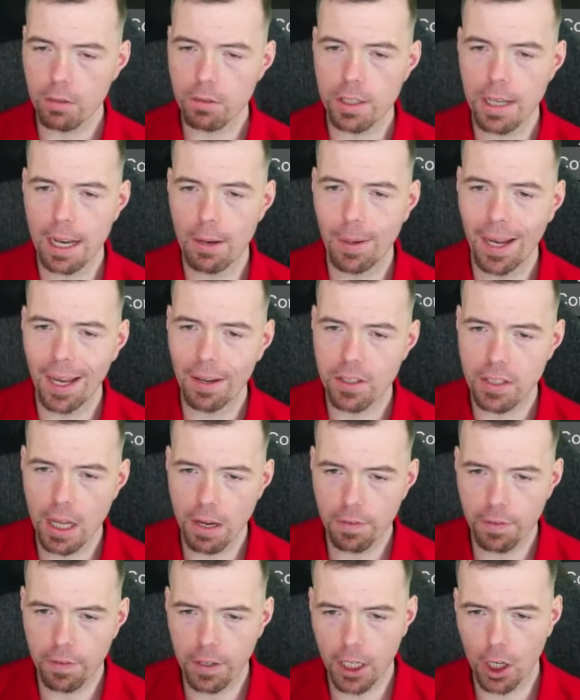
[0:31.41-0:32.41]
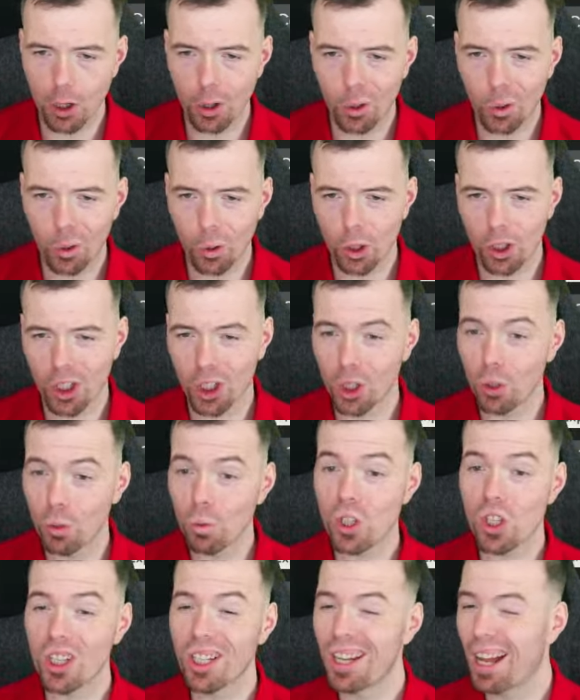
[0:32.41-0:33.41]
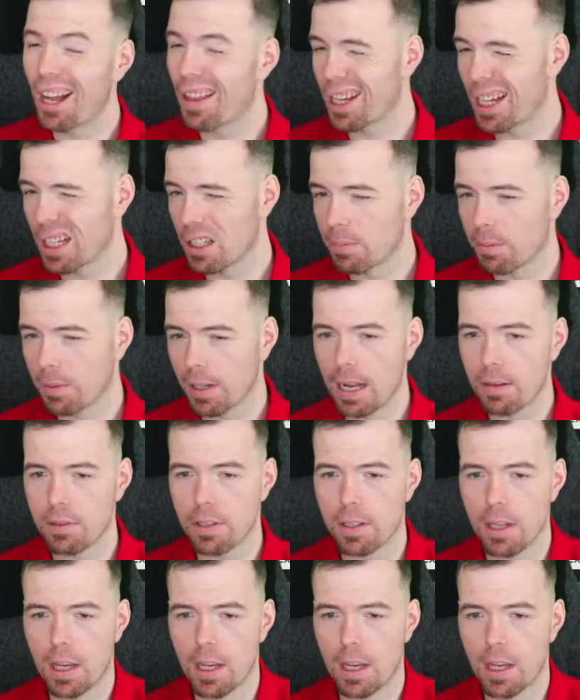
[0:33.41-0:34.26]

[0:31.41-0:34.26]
Today we have Stephanie Houghton, I think it's pronounced,